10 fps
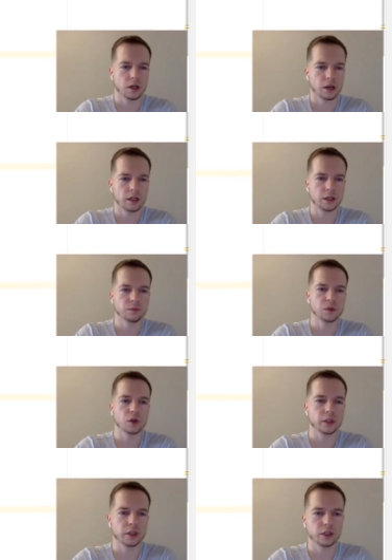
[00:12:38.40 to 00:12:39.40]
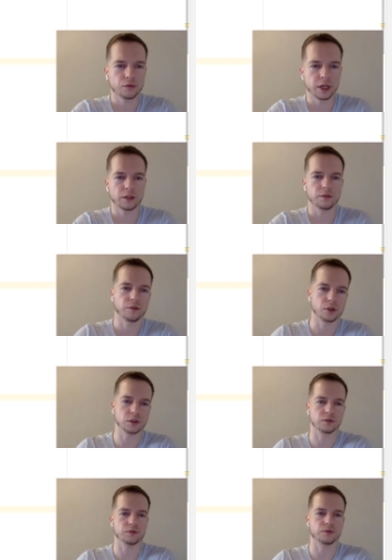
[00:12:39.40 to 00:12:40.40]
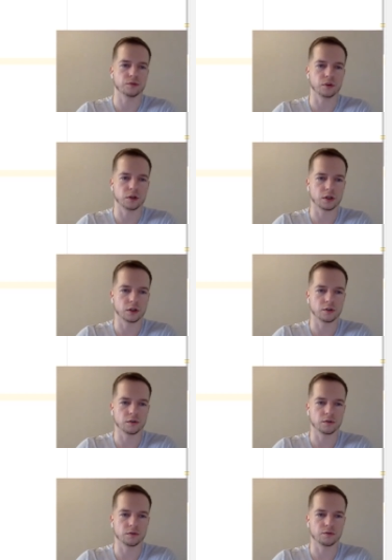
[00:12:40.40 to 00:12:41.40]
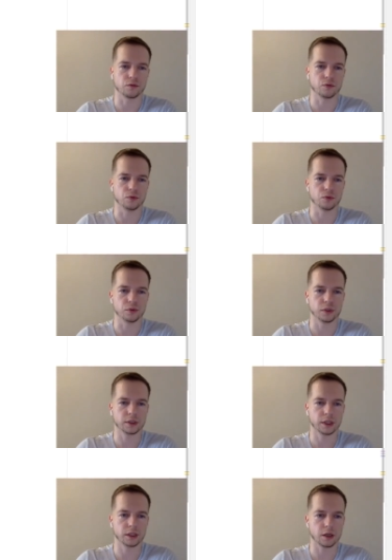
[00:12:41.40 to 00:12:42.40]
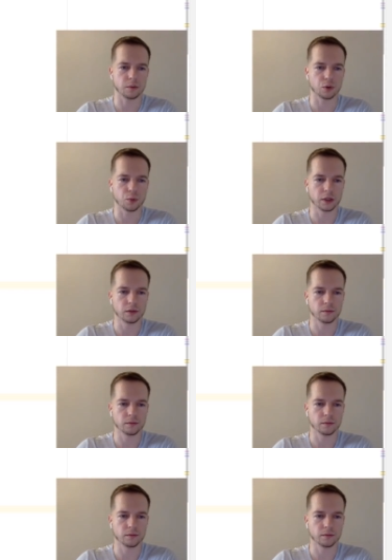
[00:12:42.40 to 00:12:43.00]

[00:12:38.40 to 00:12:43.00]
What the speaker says: Then we're gonna iterate first through set number 1,